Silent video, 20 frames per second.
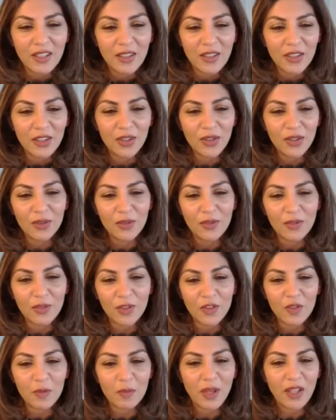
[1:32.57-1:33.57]
you
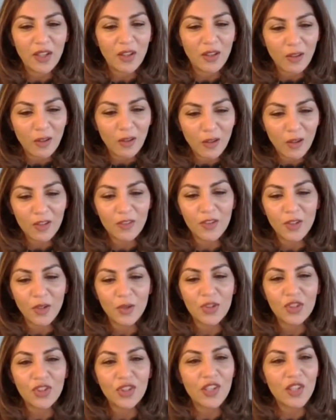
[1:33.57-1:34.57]
spent a lot of
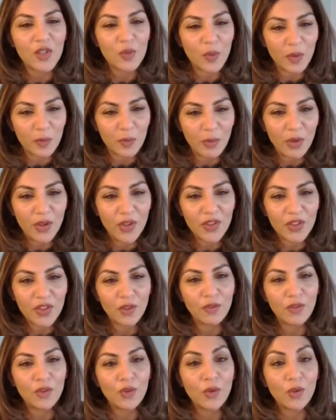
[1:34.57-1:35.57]
those years with Maersk,
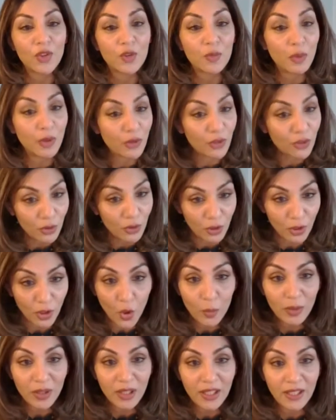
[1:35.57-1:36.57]
of course, but
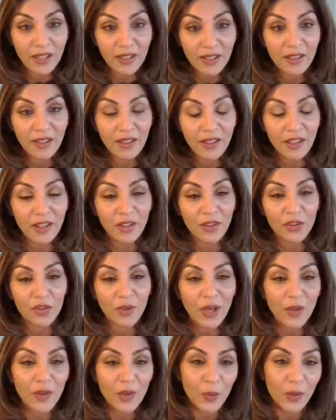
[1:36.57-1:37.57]
globally,
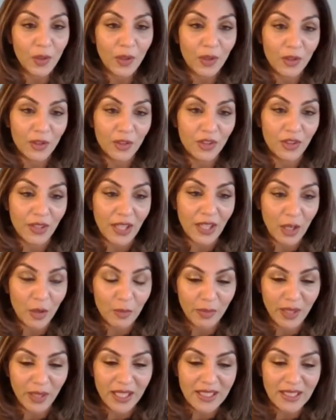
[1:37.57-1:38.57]
throughout the world. You're now
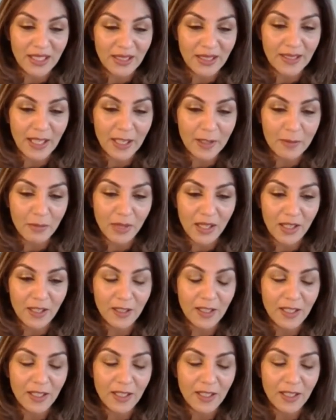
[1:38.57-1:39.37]
based in Denmark.